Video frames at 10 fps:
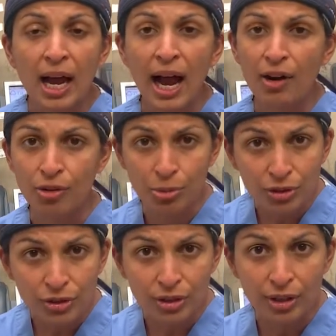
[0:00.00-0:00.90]
I
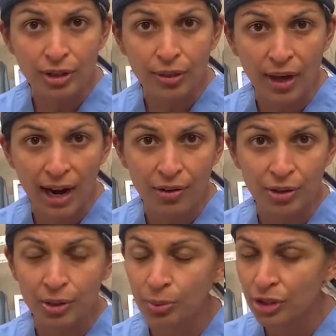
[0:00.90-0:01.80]
removed her
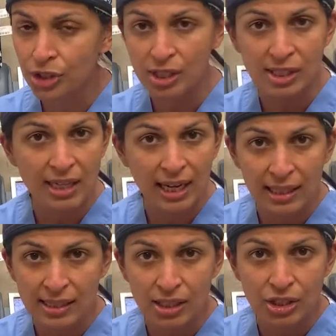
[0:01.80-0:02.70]
thyroid with just a neck
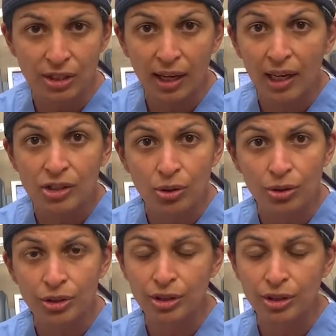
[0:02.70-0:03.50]
incision, like I told her.